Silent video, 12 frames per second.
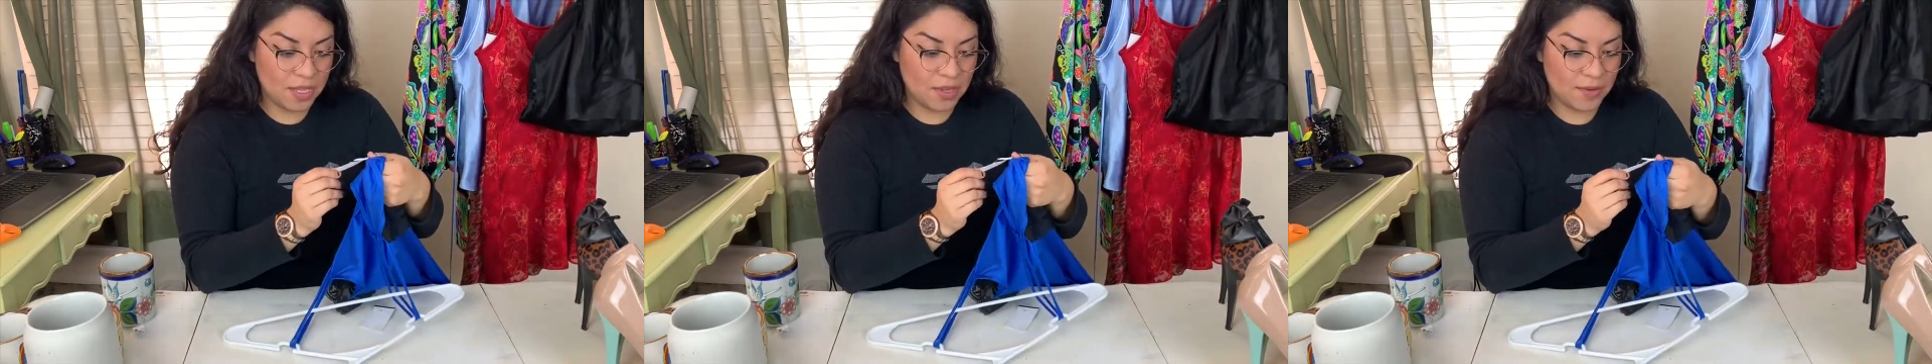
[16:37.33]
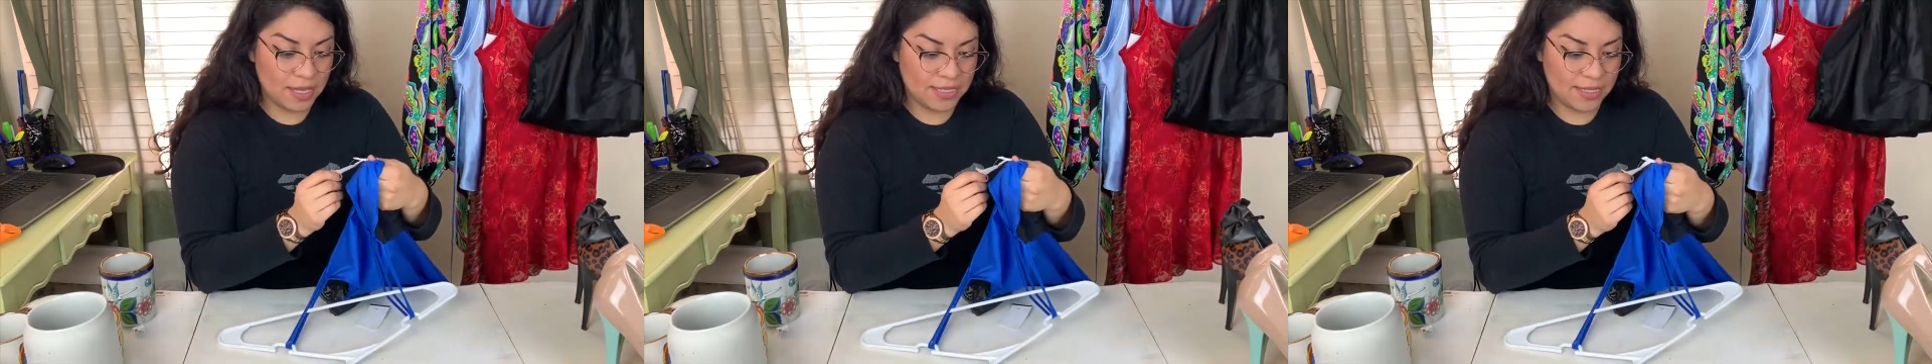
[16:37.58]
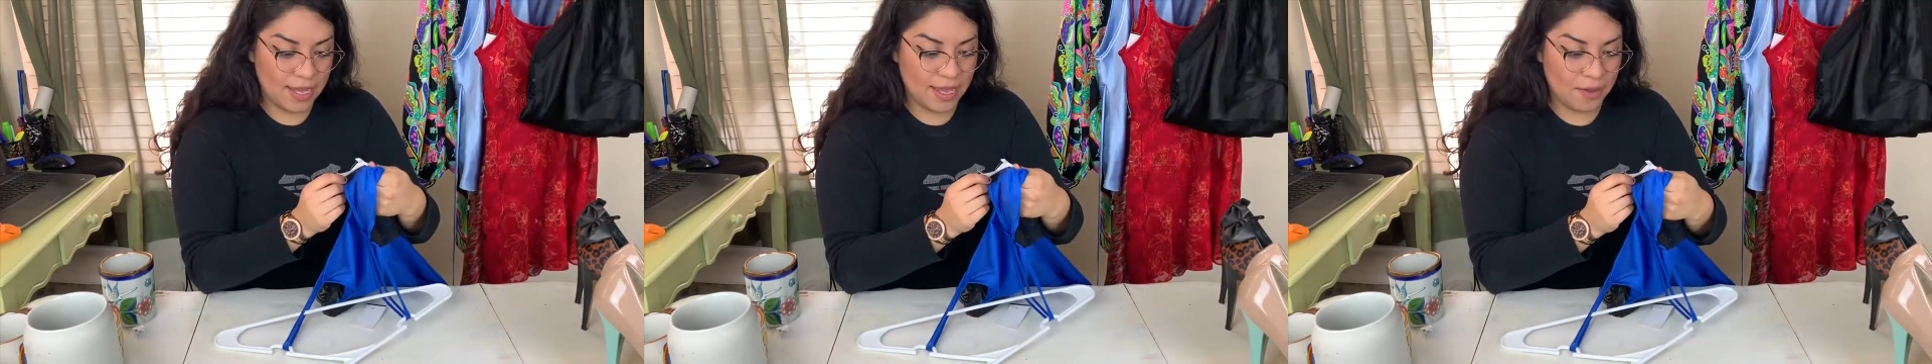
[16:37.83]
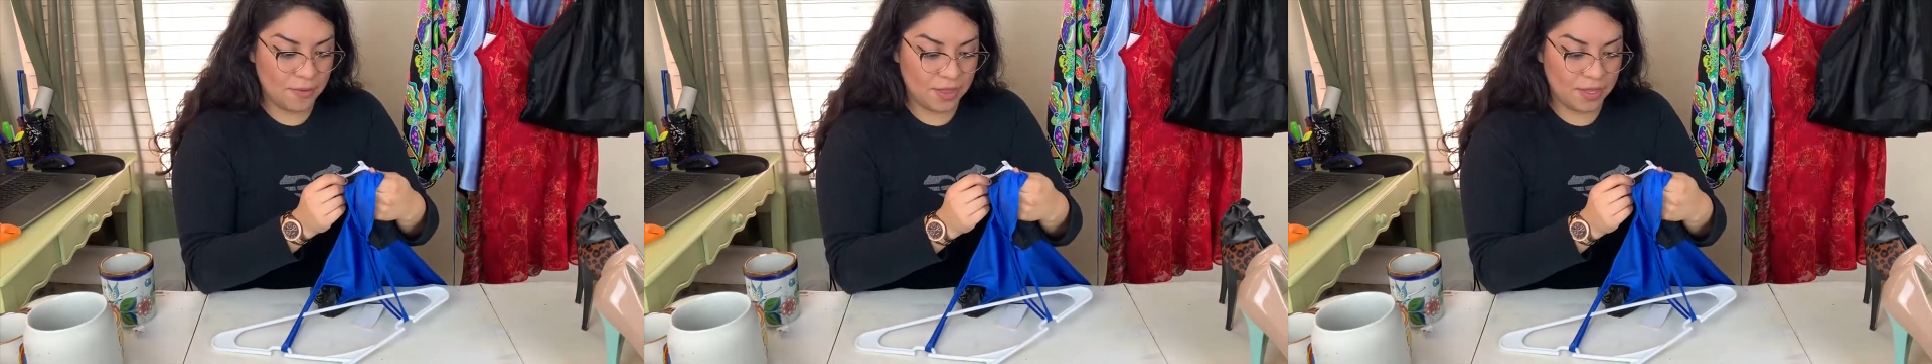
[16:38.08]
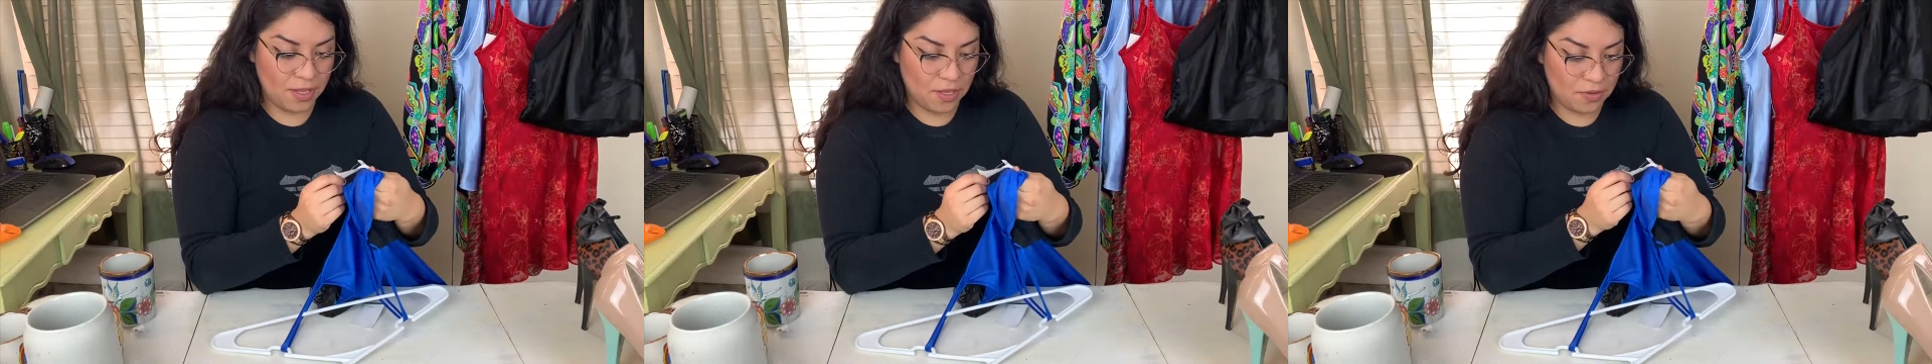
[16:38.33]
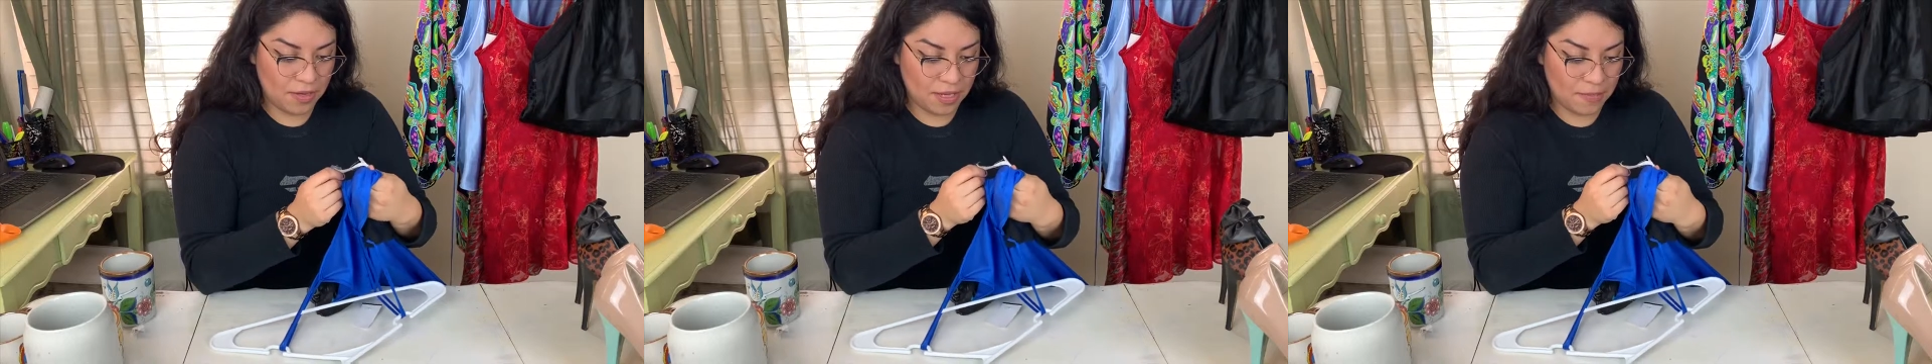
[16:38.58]
USA with a
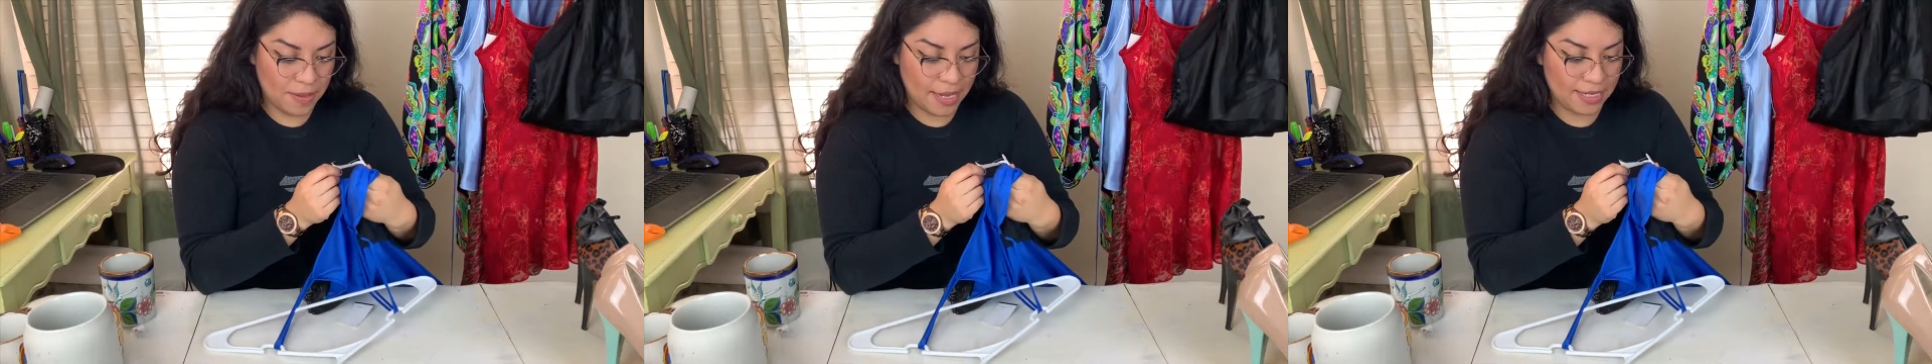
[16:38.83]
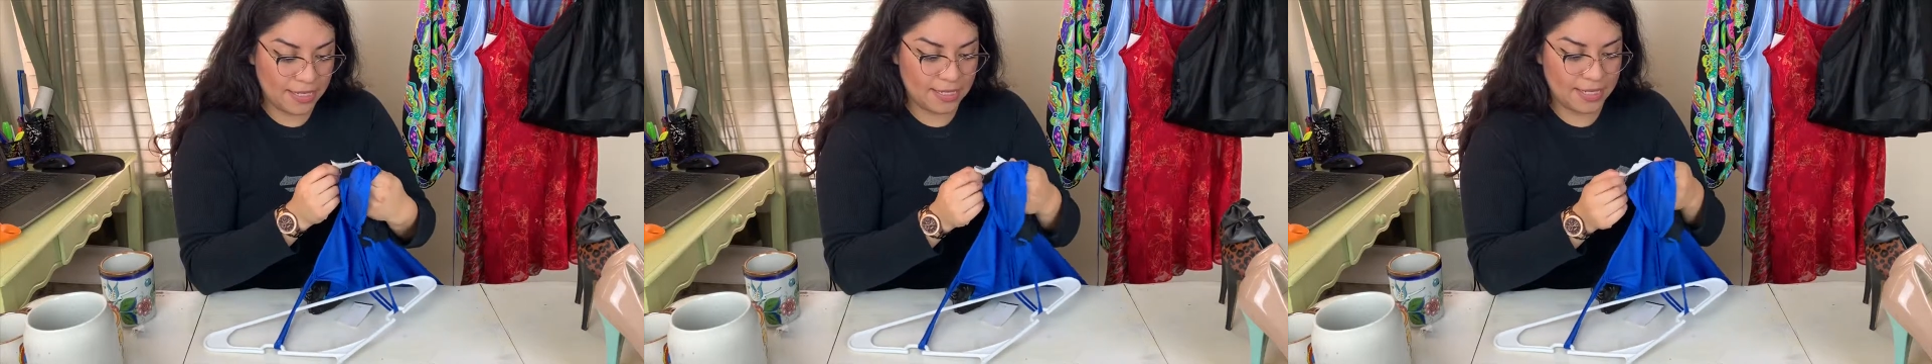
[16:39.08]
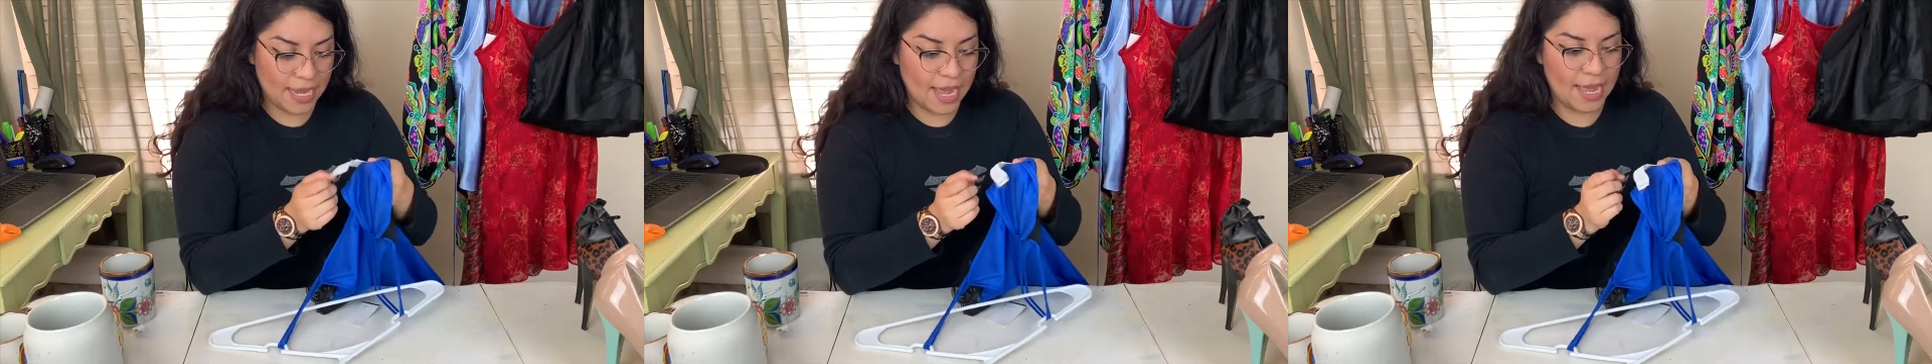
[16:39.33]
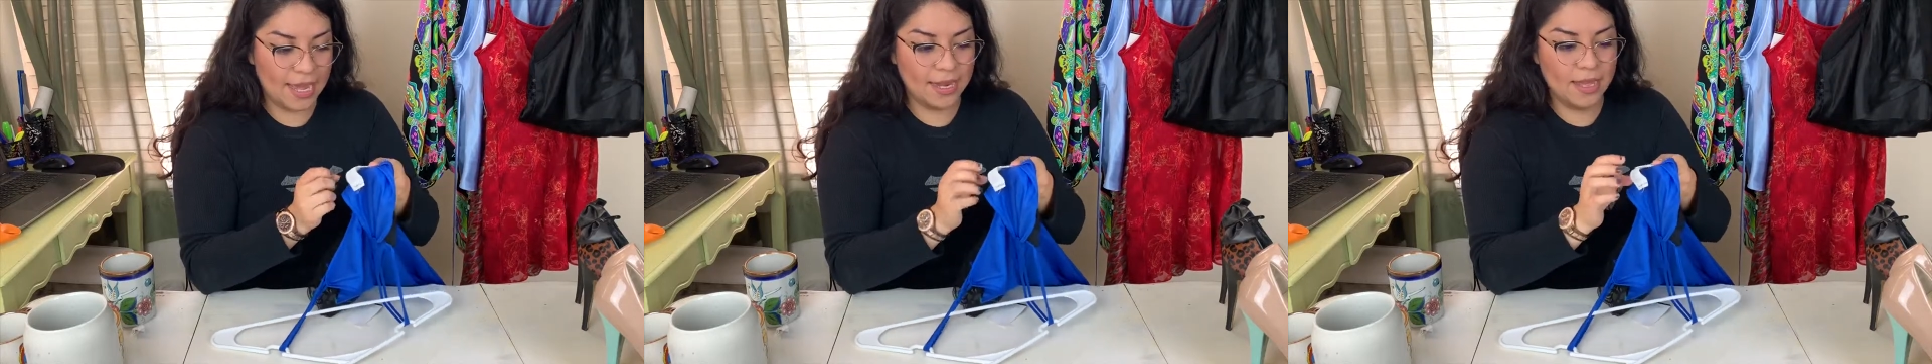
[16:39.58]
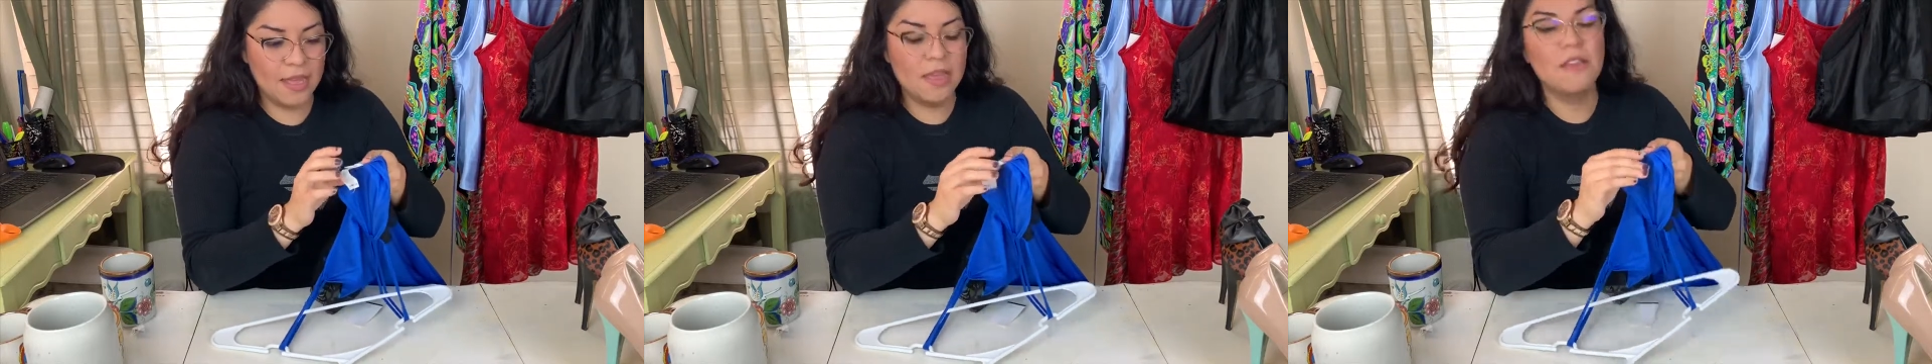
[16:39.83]
union made tag,